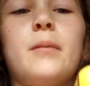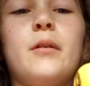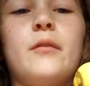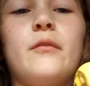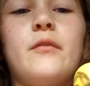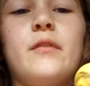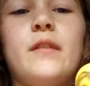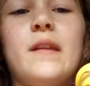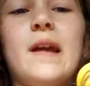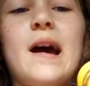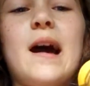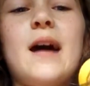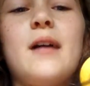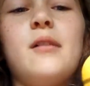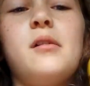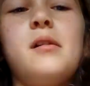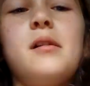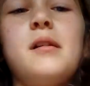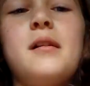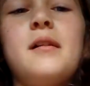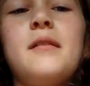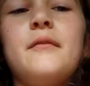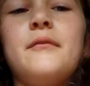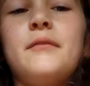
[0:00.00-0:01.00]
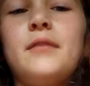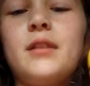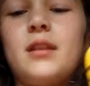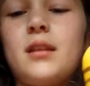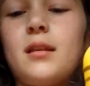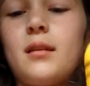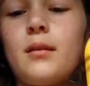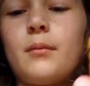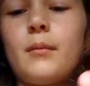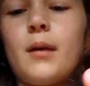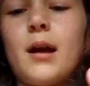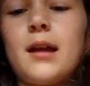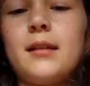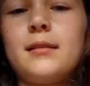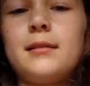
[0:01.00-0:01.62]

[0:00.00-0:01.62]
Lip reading: but for now this is my